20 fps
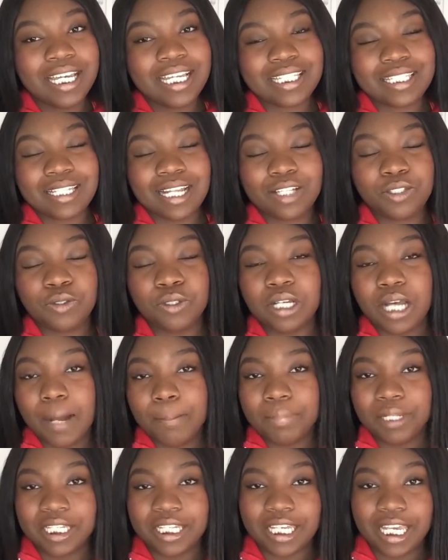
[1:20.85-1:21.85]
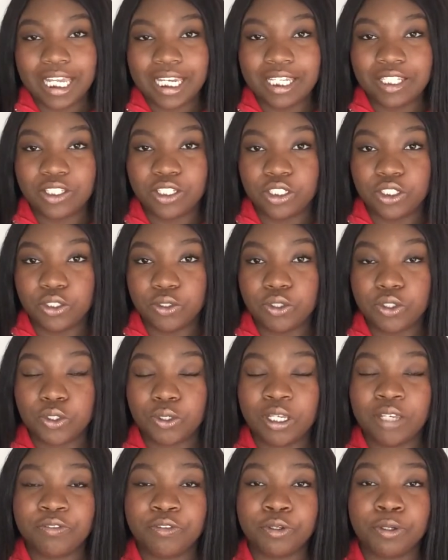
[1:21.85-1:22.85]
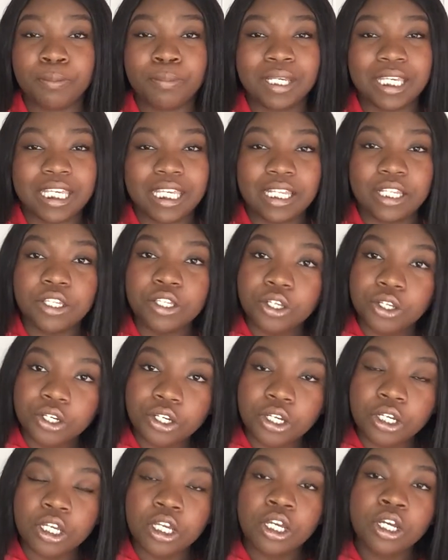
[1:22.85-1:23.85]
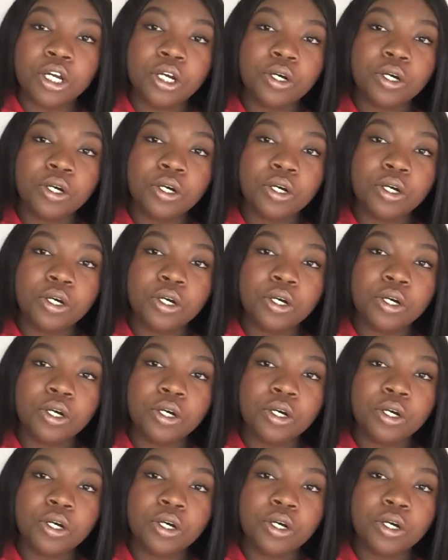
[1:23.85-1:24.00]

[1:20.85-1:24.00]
It's not too complicated to do, so if you're a beginner